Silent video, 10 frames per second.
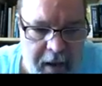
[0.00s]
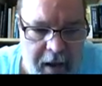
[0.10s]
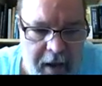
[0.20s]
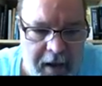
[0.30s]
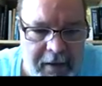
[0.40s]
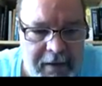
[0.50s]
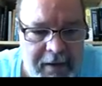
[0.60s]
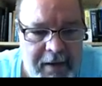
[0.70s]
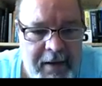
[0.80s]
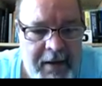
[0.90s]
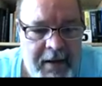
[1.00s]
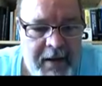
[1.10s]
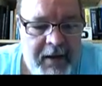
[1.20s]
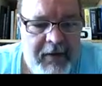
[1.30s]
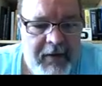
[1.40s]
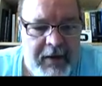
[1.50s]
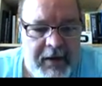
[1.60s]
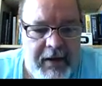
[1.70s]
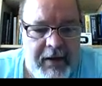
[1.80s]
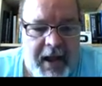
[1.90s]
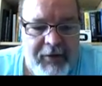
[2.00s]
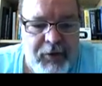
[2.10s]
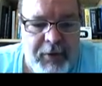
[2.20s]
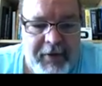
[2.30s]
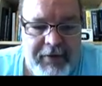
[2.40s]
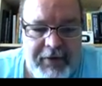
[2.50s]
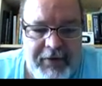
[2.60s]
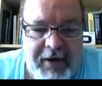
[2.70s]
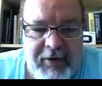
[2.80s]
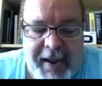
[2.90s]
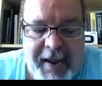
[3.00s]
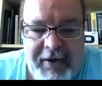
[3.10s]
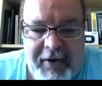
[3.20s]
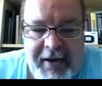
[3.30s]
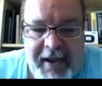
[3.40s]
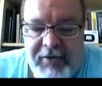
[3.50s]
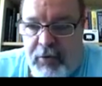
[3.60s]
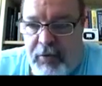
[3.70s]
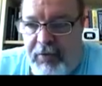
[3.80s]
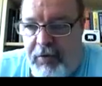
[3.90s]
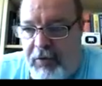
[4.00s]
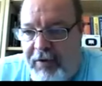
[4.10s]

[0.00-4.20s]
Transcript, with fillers: Uh, the asteroid belt contains binary asteroids, so there's